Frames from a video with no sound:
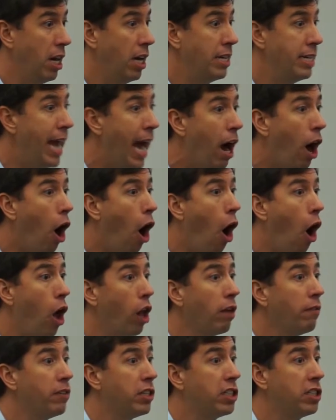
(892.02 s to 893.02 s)
Now,
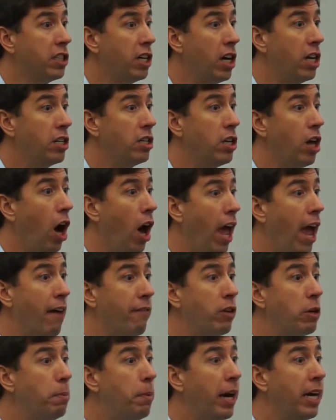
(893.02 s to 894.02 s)
all of a sudden,
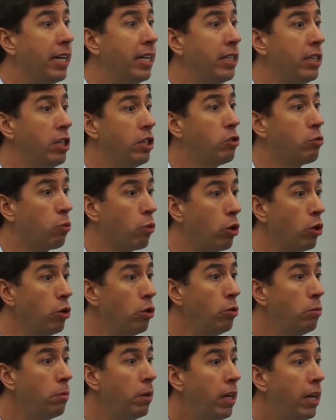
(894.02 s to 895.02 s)
everybody in this
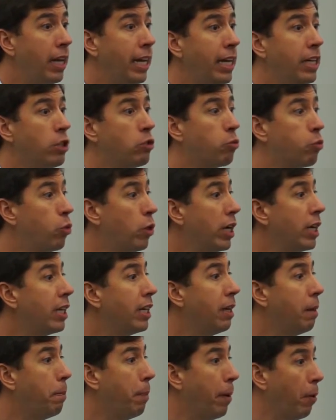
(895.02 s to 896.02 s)
room is
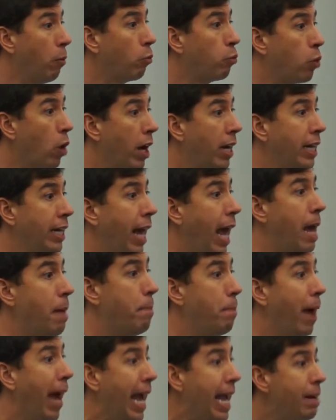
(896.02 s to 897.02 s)
really running a
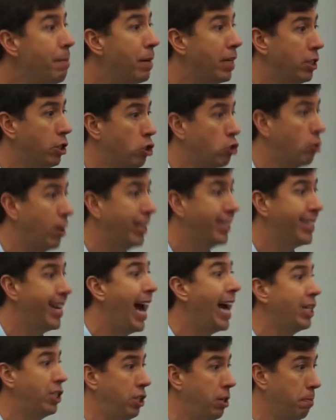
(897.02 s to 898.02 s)
payments
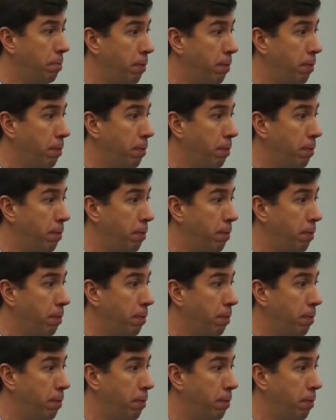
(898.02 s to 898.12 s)
transaction